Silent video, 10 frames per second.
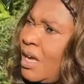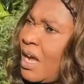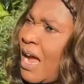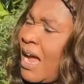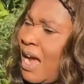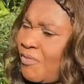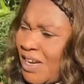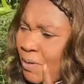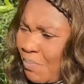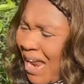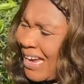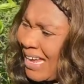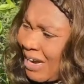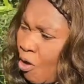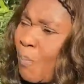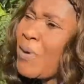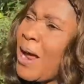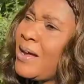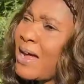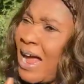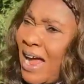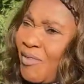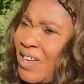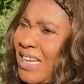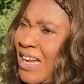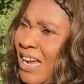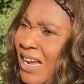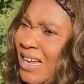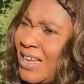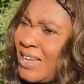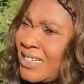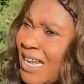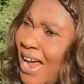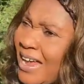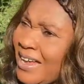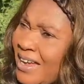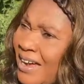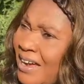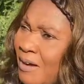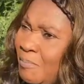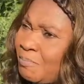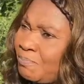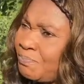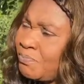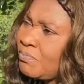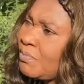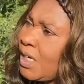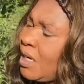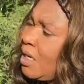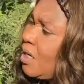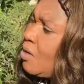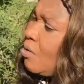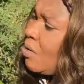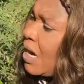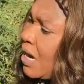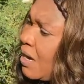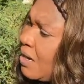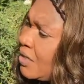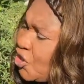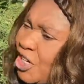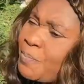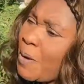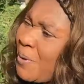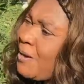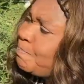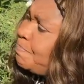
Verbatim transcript: i have uh, the black uh, cobra i have the uh, thai um, you know uh, chili pepper